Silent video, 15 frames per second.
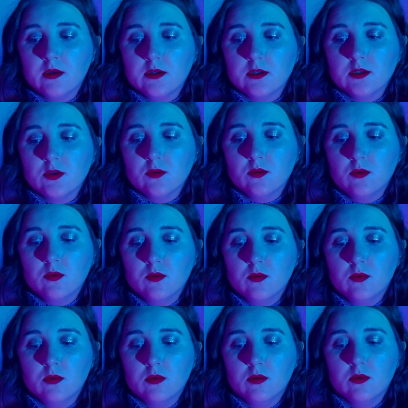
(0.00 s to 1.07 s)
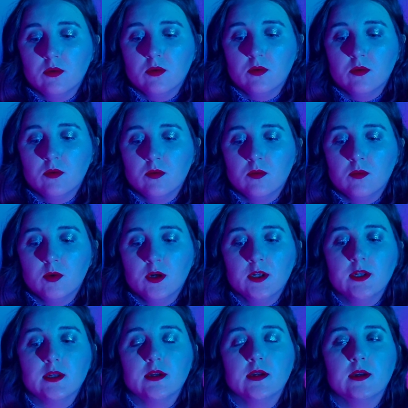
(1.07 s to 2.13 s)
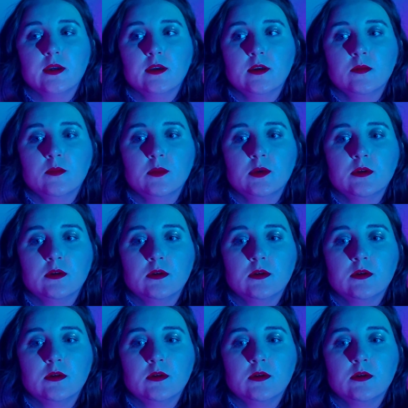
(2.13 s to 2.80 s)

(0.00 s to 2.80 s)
So what I'm